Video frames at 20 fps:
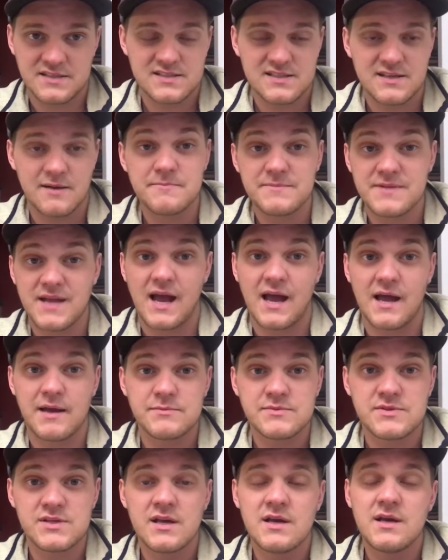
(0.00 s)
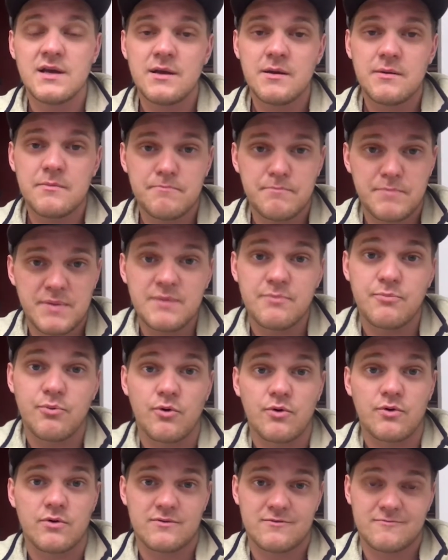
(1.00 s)
Sometimes
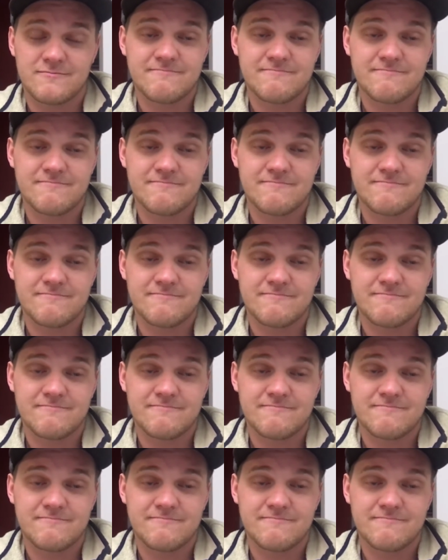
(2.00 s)
people